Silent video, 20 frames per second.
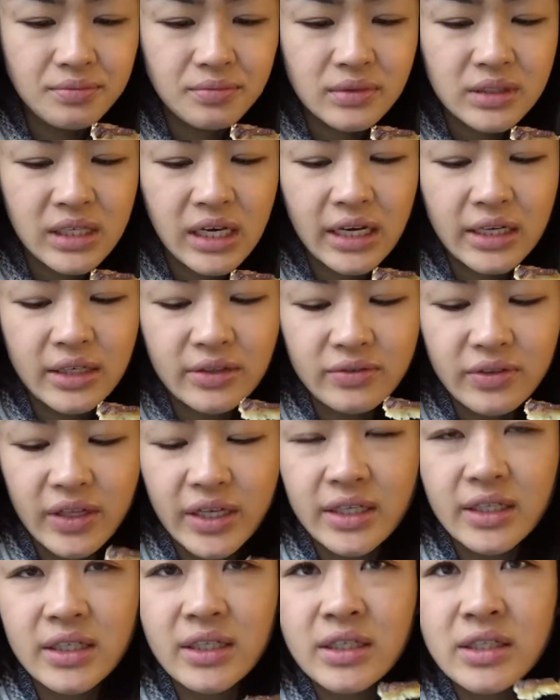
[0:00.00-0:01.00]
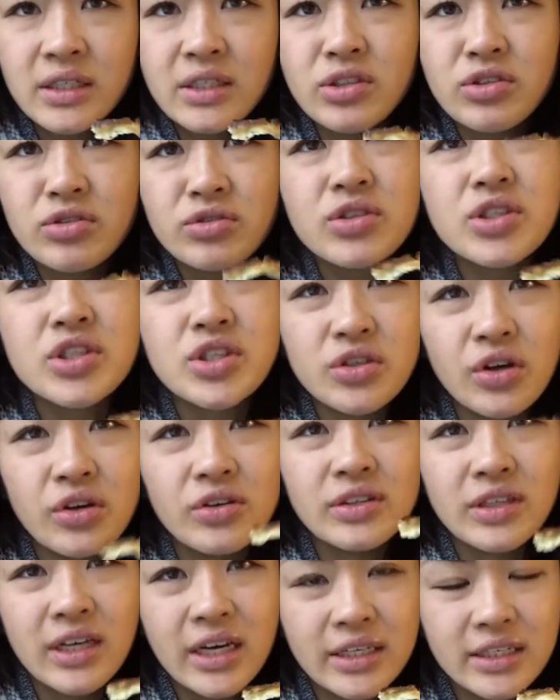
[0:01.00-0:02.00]
Kind of like
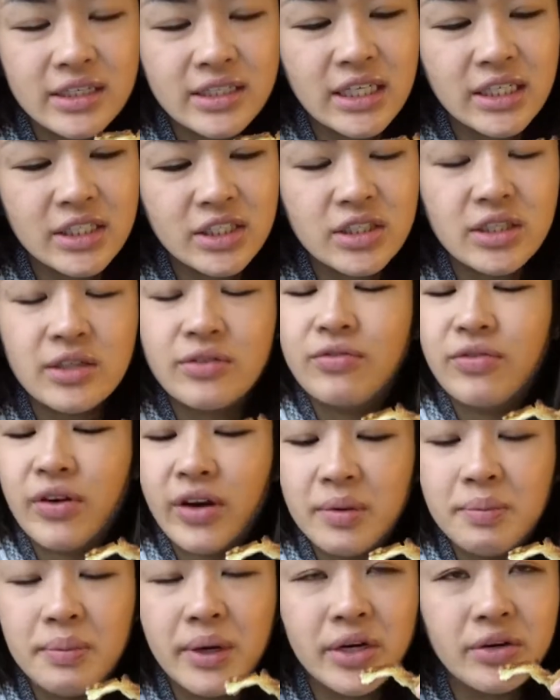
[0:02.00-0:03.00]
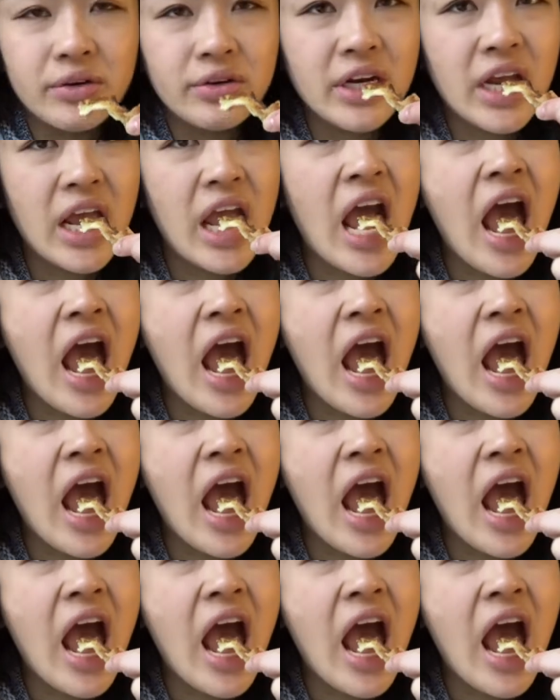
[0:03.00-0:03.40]
croissant kind of texture, very buttery.